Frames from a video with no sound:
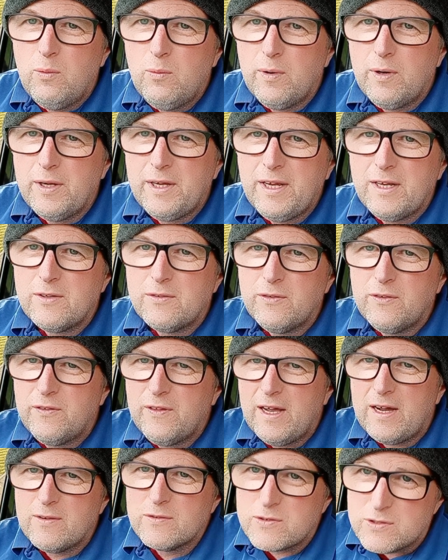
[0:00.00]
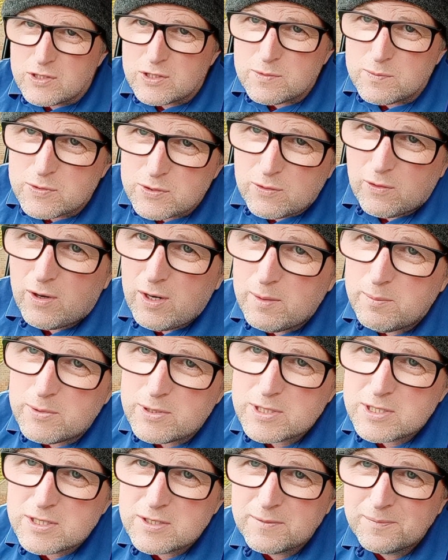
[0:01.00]
when I get to 1,000
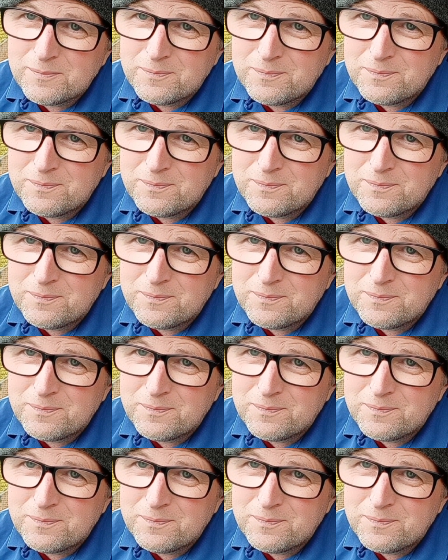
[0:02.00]
subscribers.